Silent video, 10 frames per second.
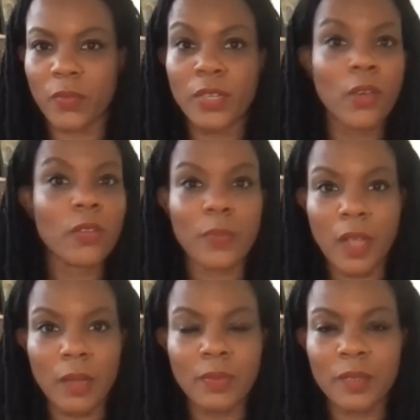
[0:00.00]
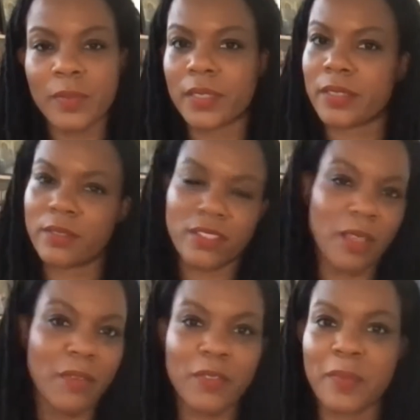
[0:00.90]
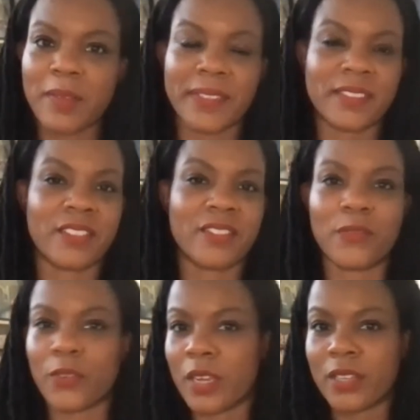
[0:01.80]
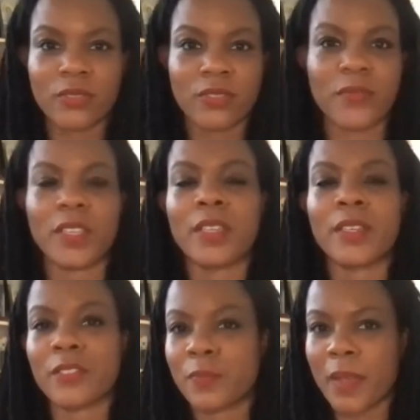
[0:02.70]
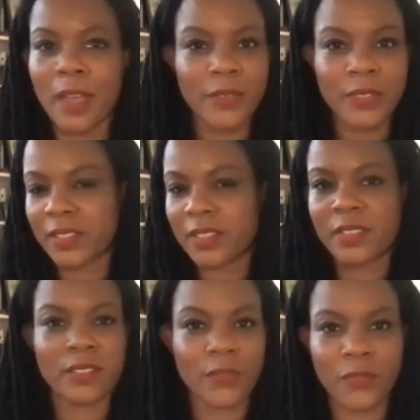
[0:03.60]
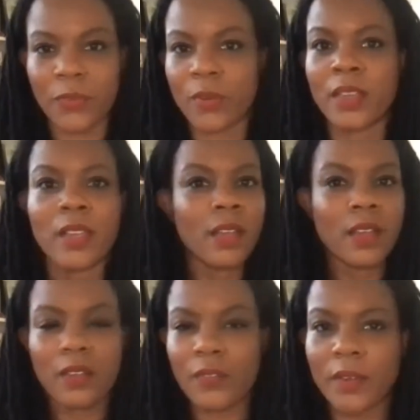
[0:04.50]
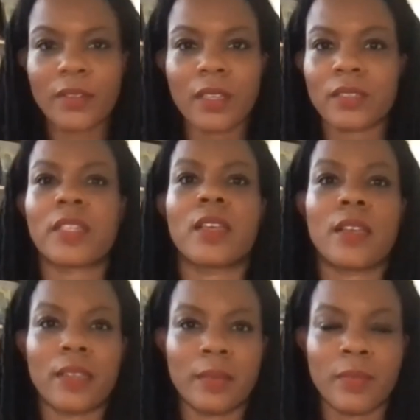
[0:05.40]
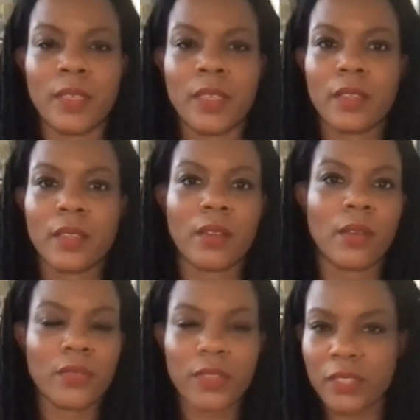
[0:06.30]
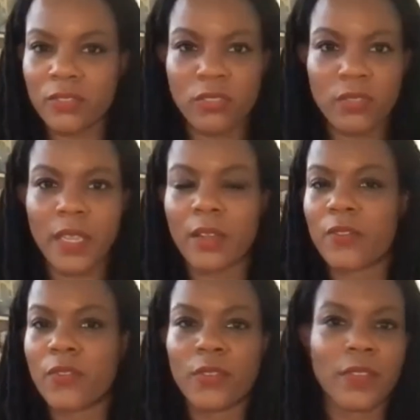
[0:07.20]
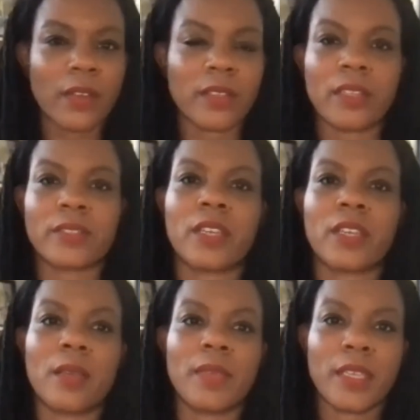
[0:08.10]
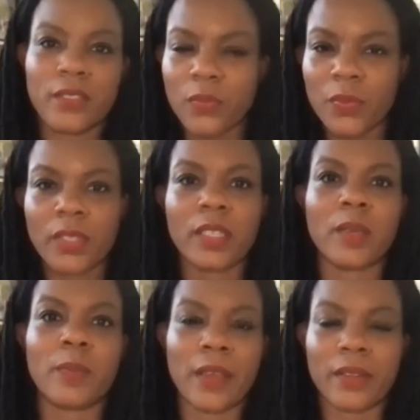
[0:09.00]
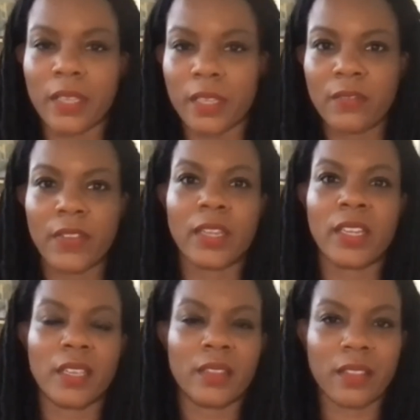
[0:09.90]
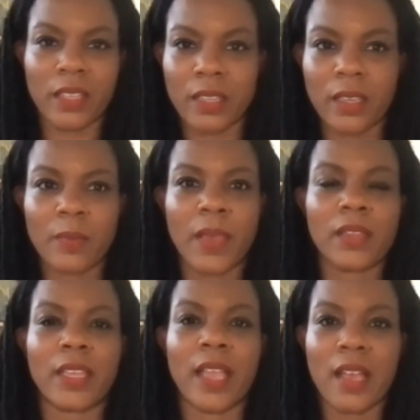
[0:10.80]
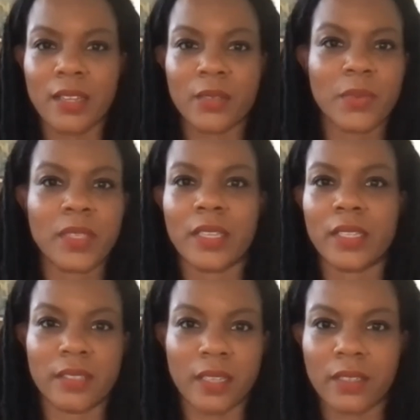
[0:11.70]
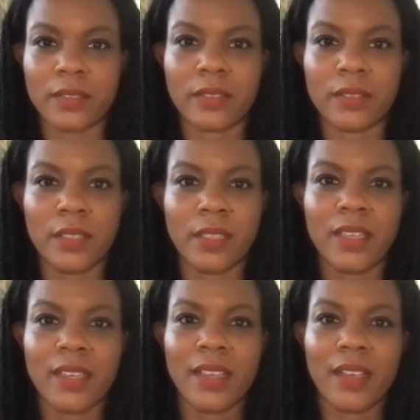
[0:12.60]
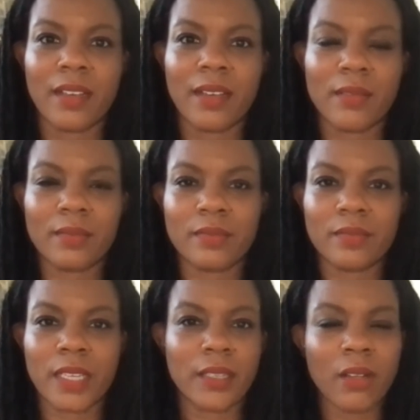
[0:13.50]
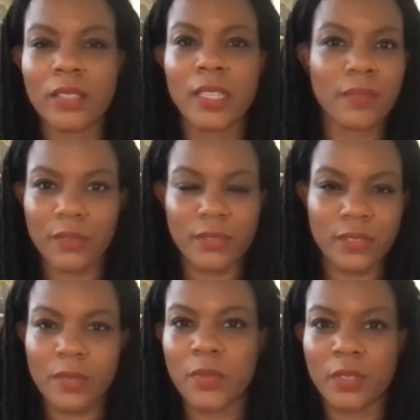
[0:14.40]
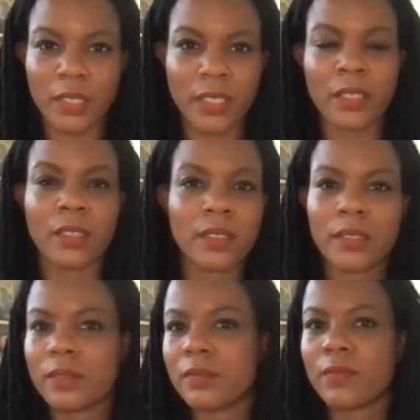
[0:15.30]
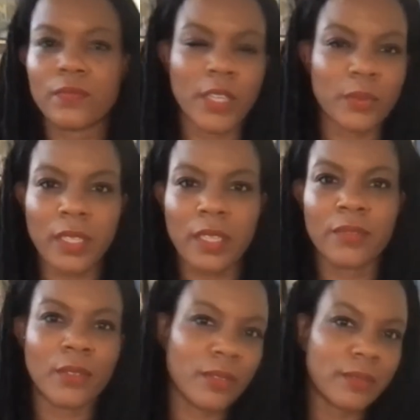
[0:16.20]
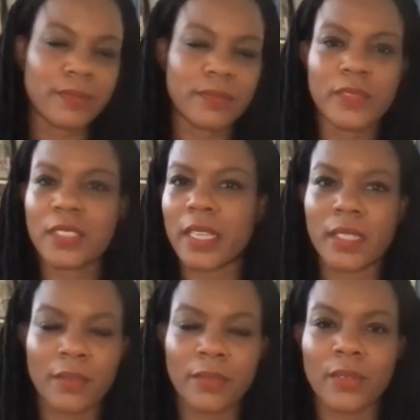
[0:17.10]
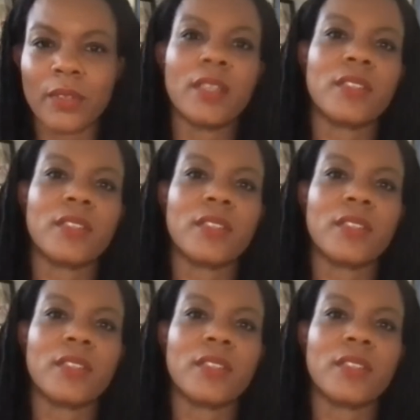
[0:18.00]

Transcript: We know the problem. Some of them have existed for hundreds of years. Poverty has existed for a very long time, the issues of care for a very long time. It's really about innovating and thinking about how do we get it done at all levels, community, federal level, state level.